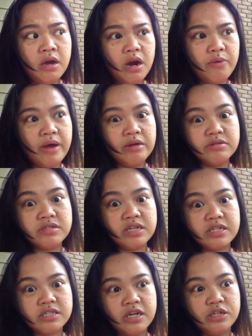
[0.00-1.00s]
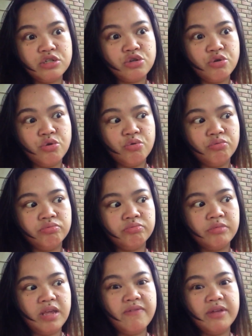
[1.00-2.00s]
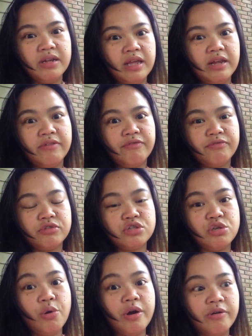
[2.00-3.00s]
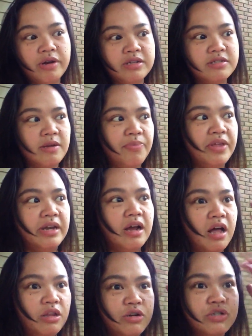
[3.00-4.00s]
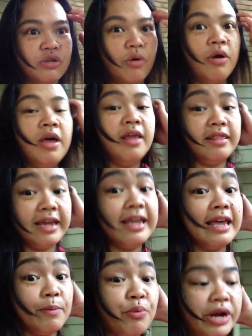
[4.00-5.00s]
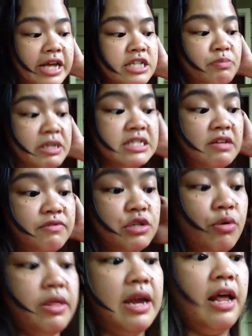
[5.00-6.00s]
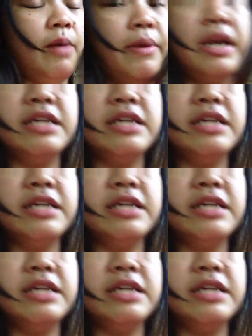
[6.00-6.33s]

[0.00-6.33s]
around $60 to even like $200 something, so they can get pretty expensive. So that helmet